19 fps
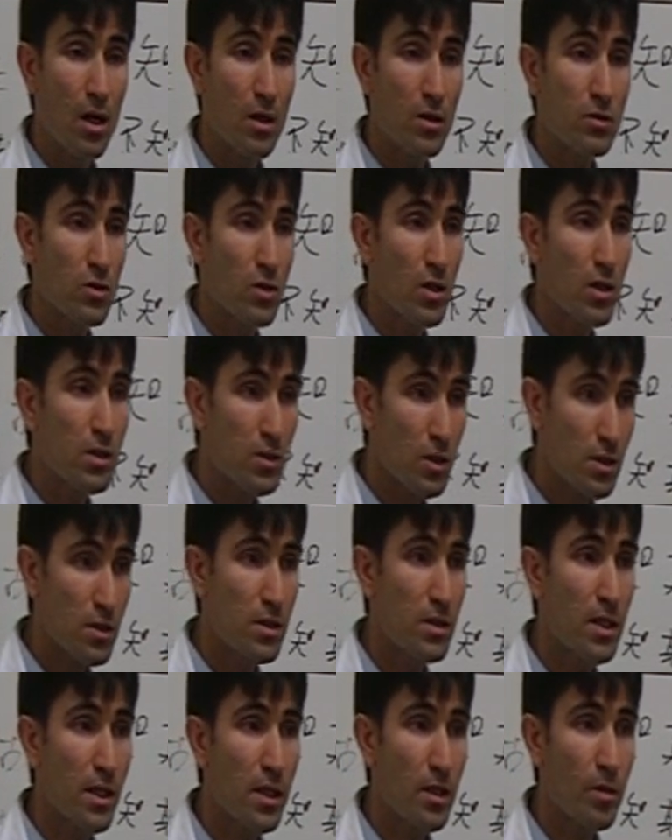So let's just
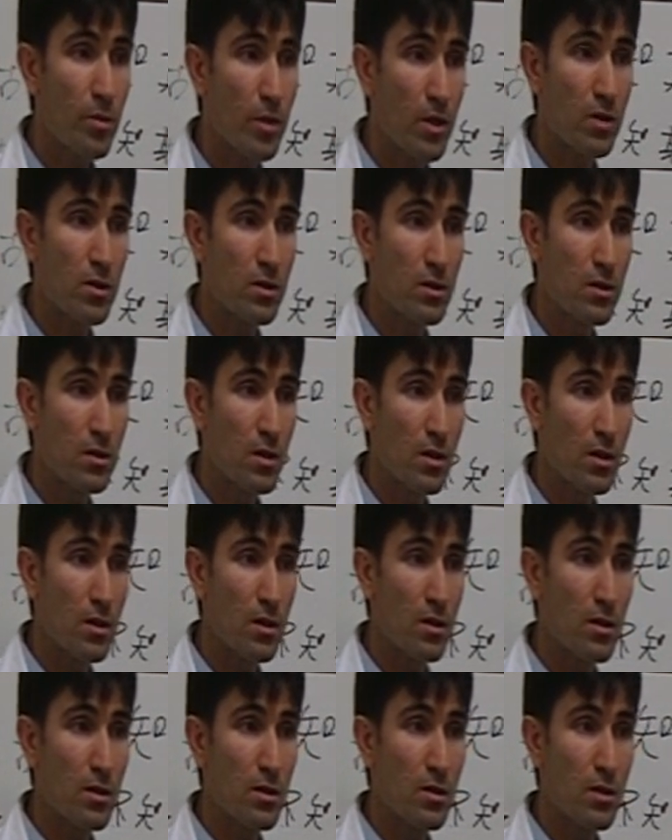think about it
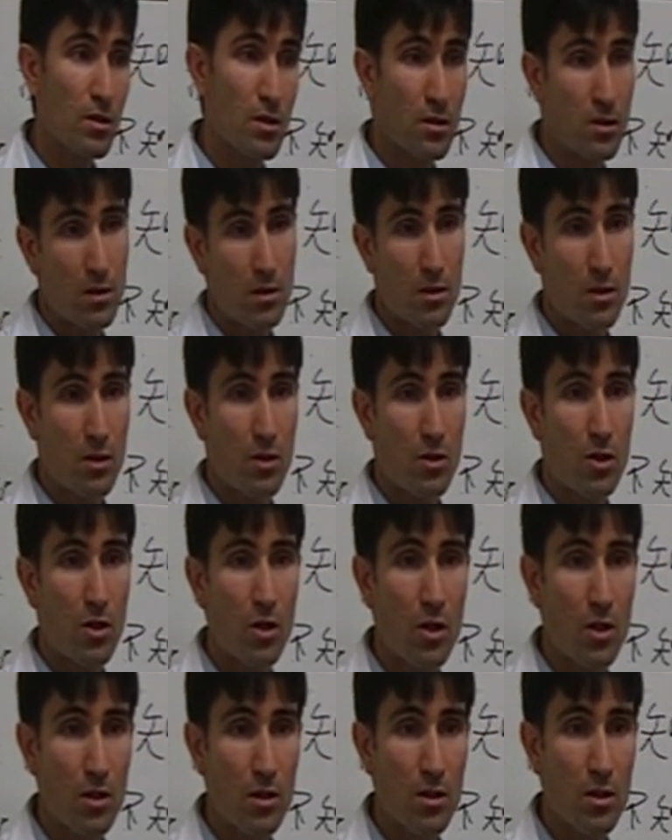in our
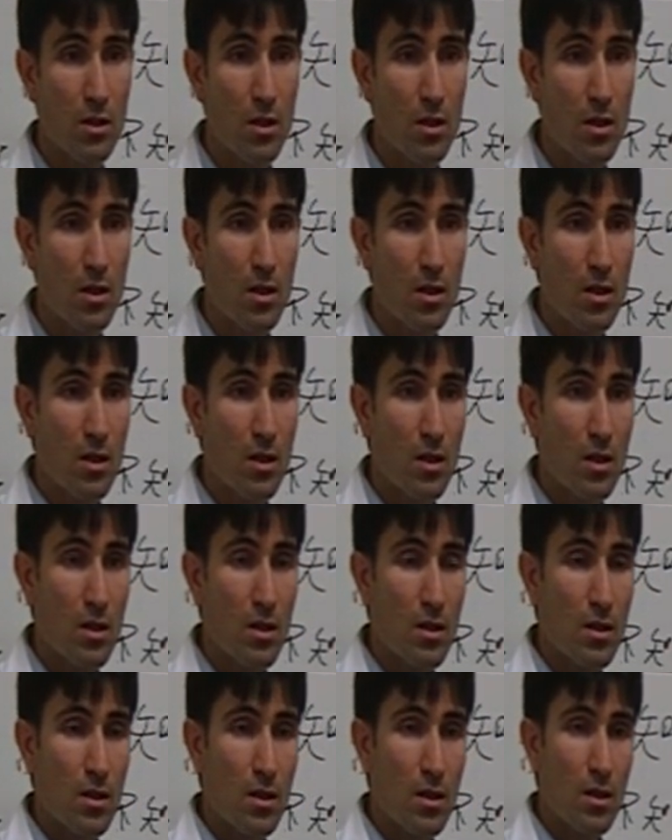heart.
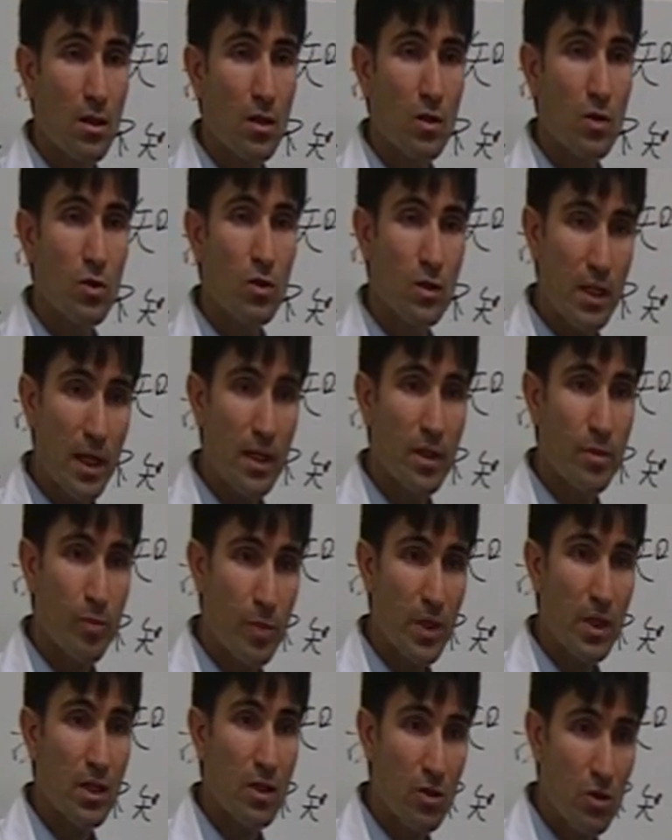Could that
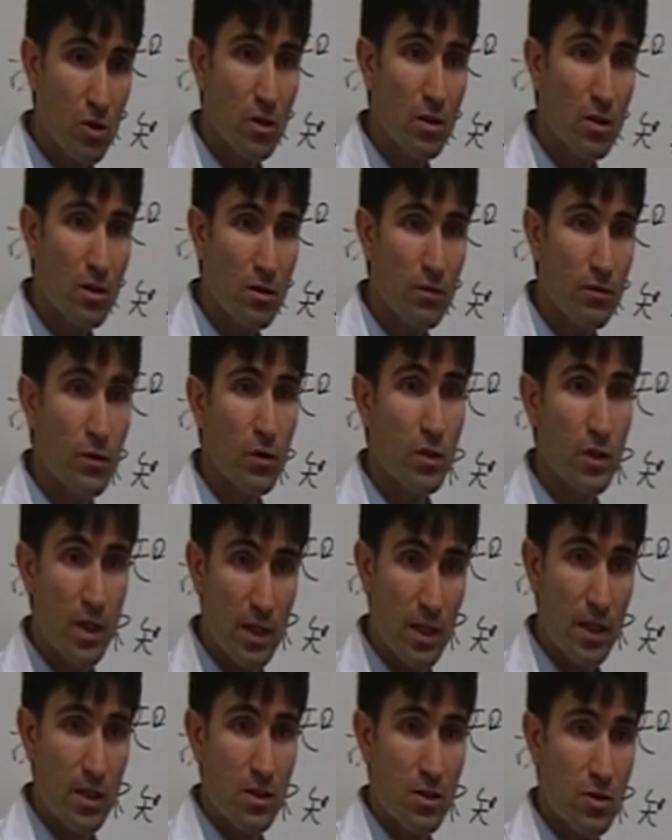be good for the
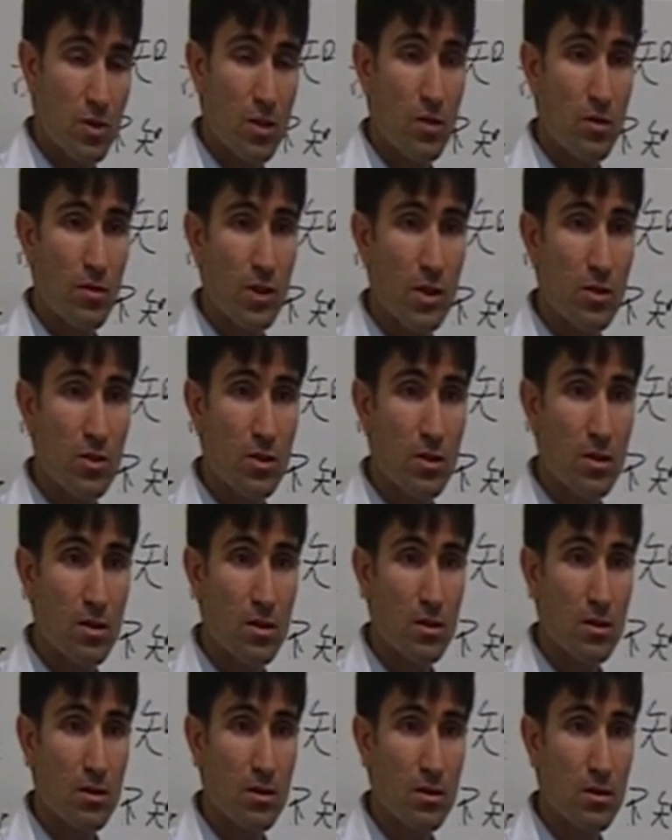next generation?
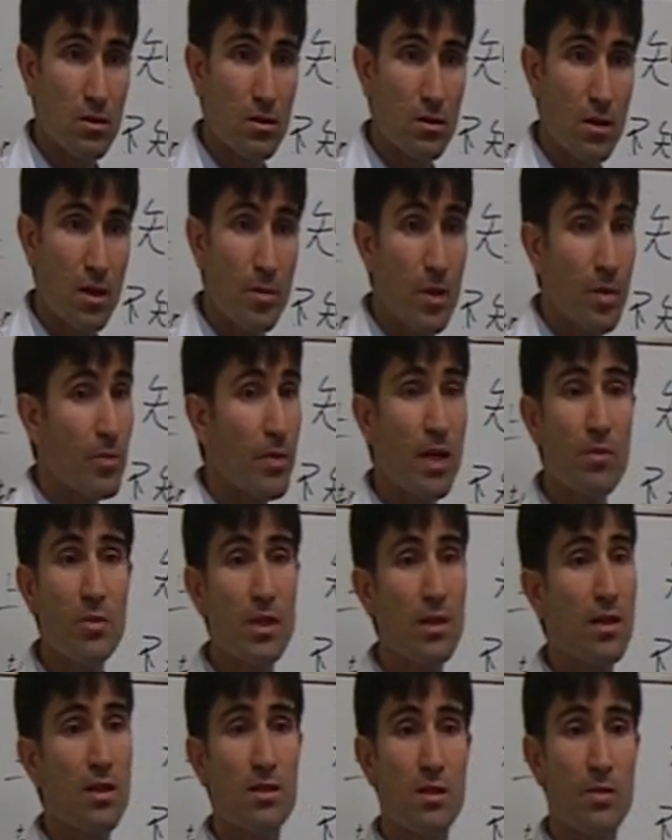Maybe
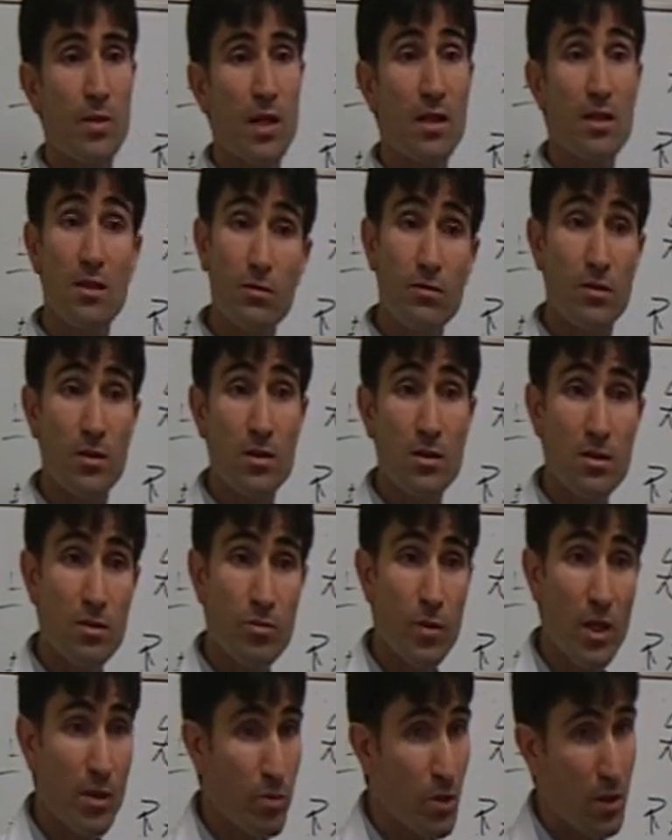it doesn't make difference,
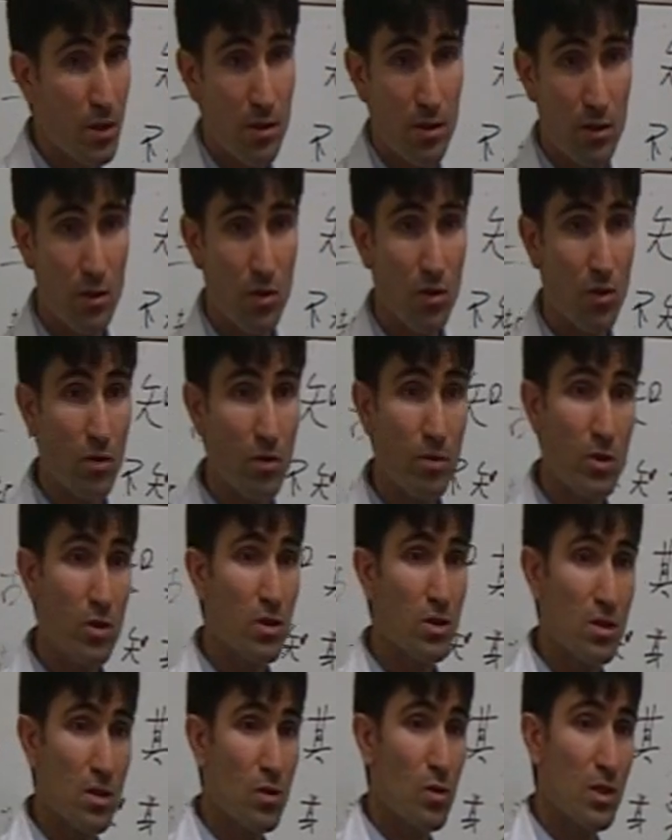maybe,
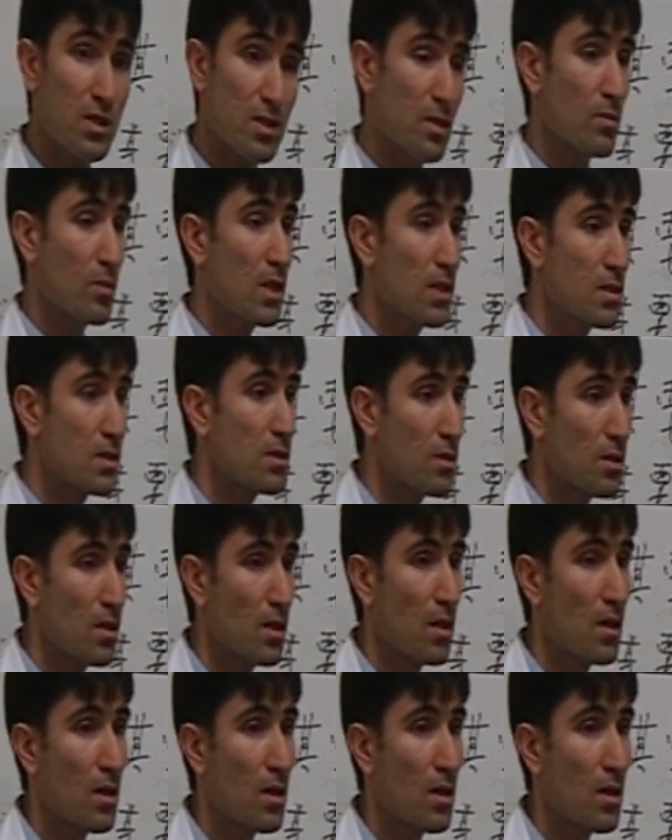because Western medicine